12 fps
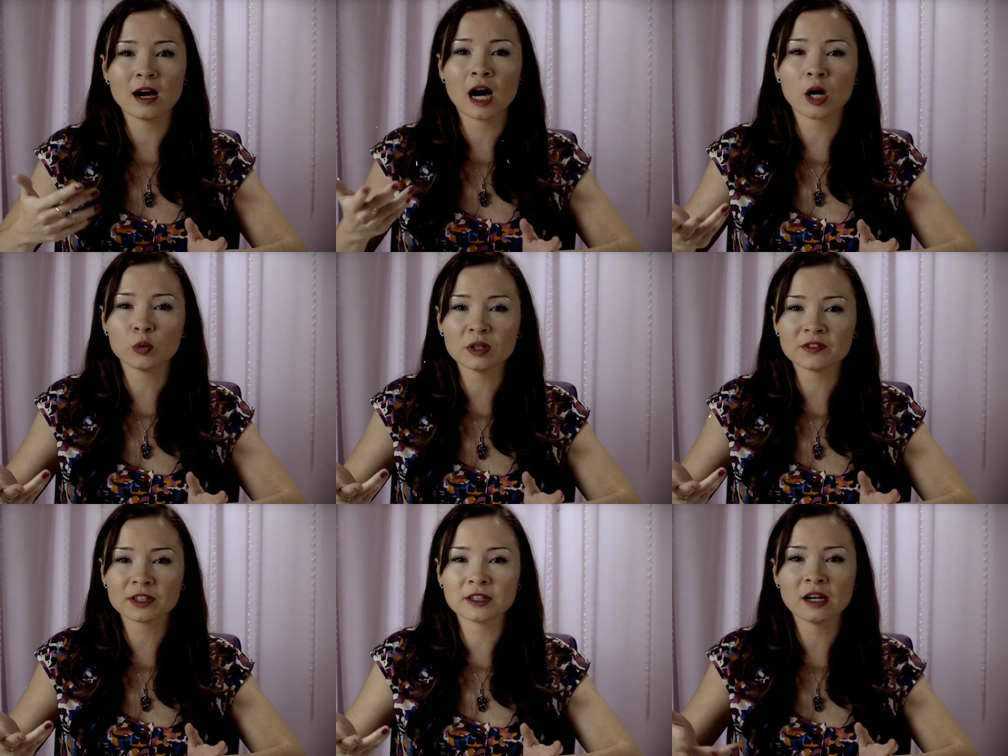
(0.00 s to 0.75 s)

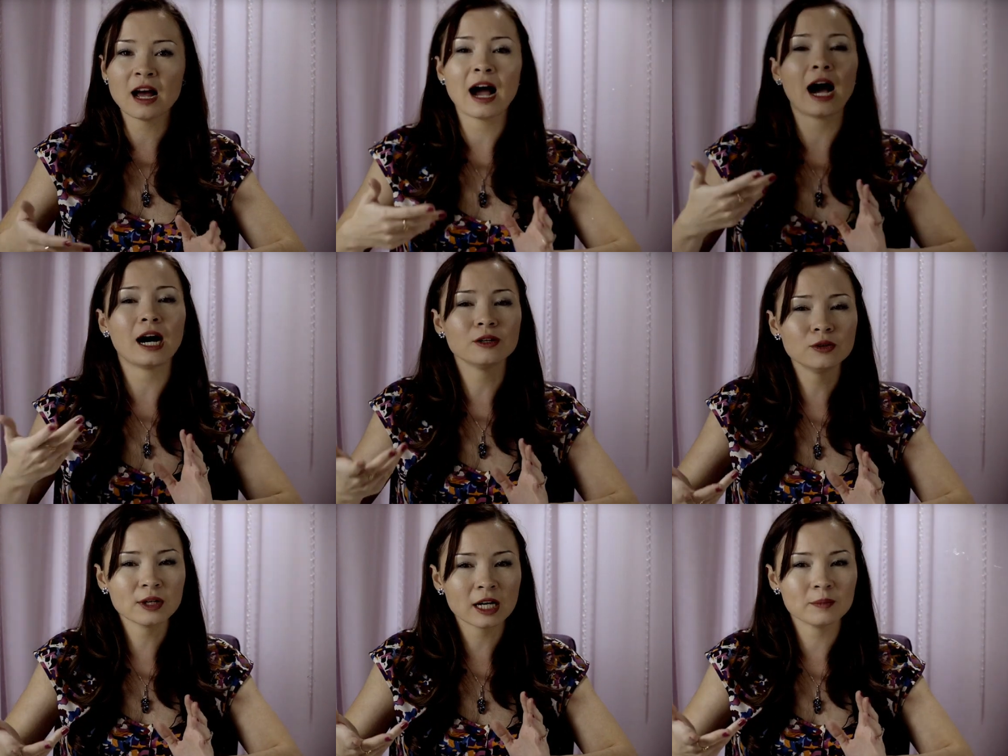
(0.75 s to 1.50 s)
However, I
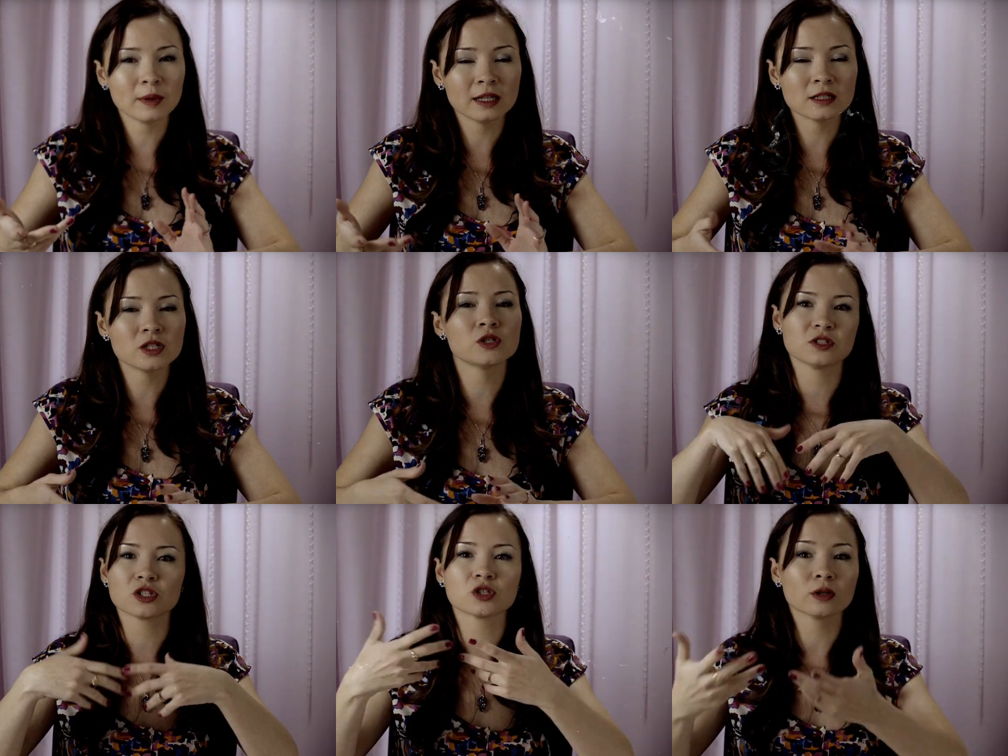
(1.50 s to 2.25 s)
would recommend
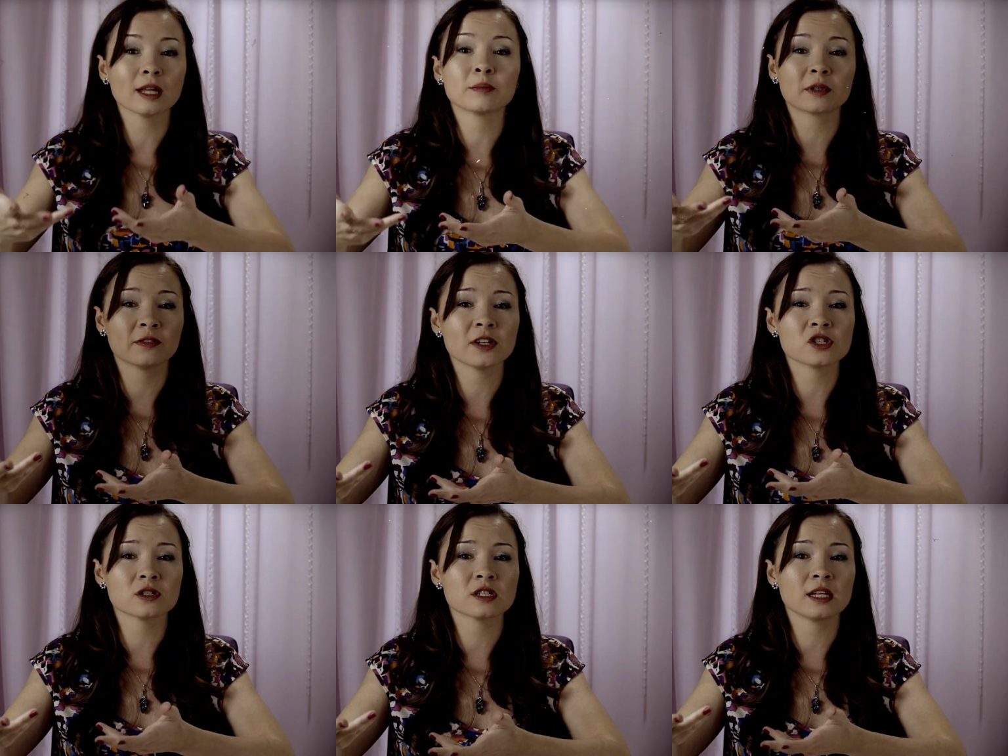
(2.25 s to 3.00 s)
just to let
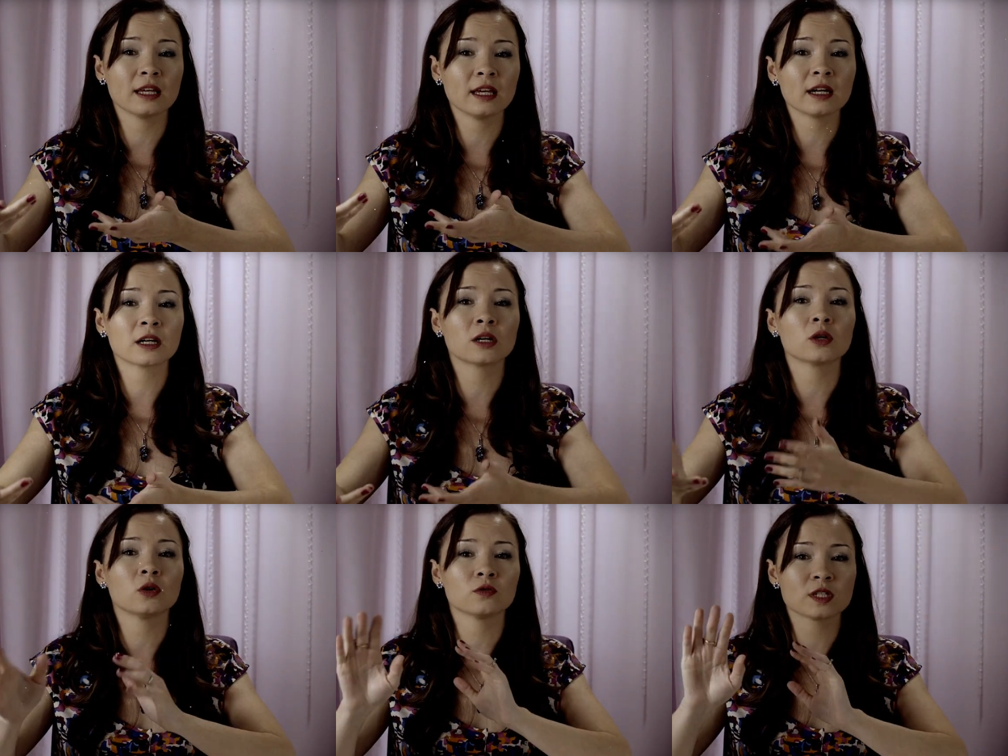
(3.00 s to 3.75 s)
professionals take
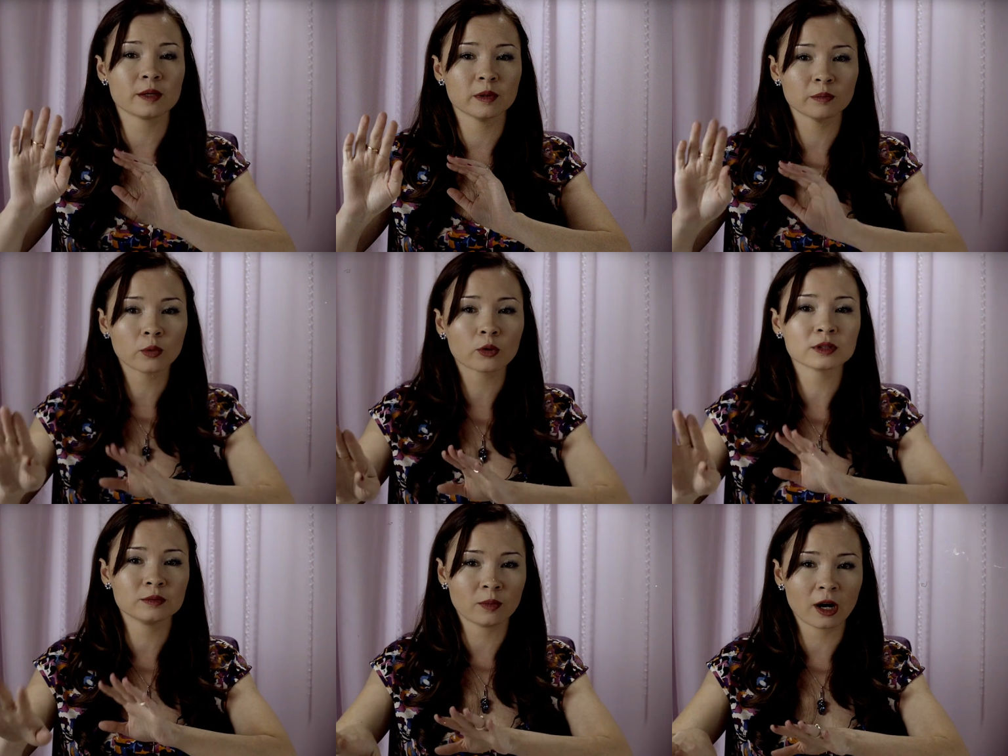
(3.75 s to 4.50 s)
care of some
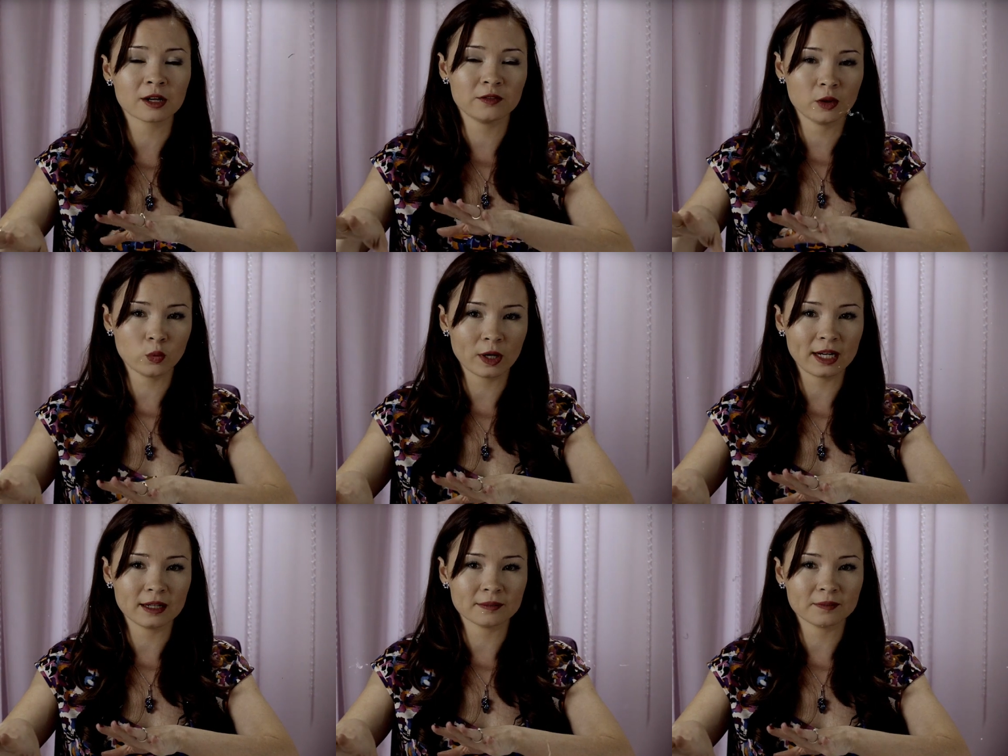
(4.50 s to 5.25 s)
important part of your
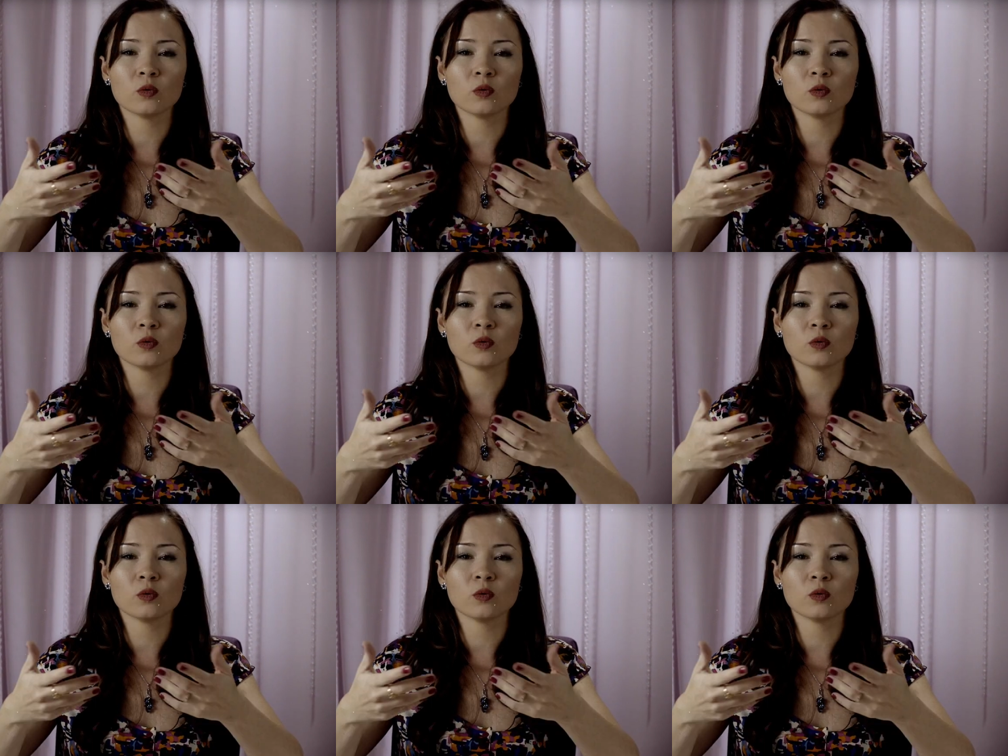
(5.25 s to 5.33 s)
wedding.